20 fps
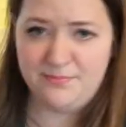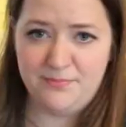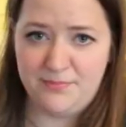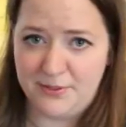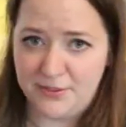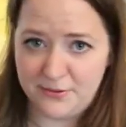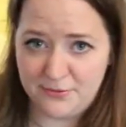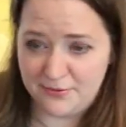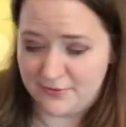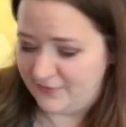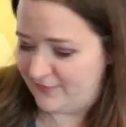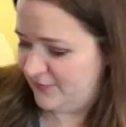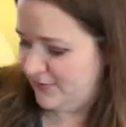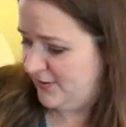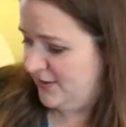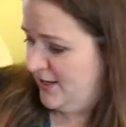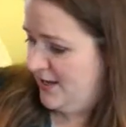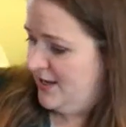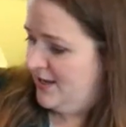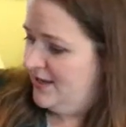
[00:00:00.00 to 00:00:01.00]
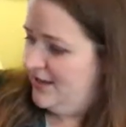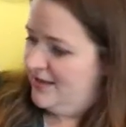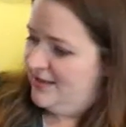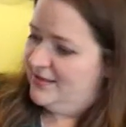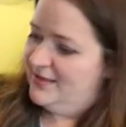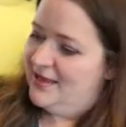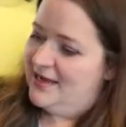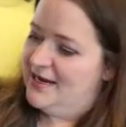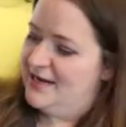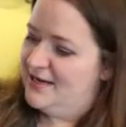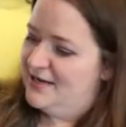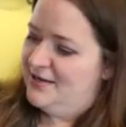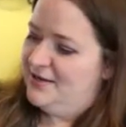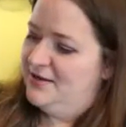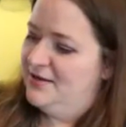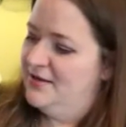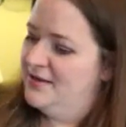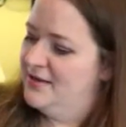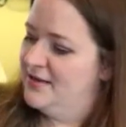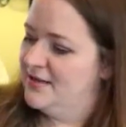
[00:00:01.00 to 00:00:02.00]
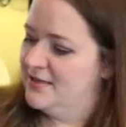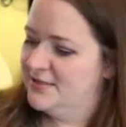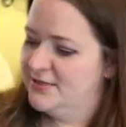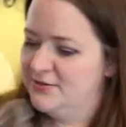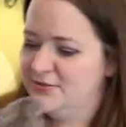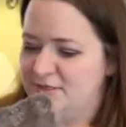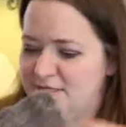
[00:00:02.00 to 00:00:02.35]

beautiful. Like, so it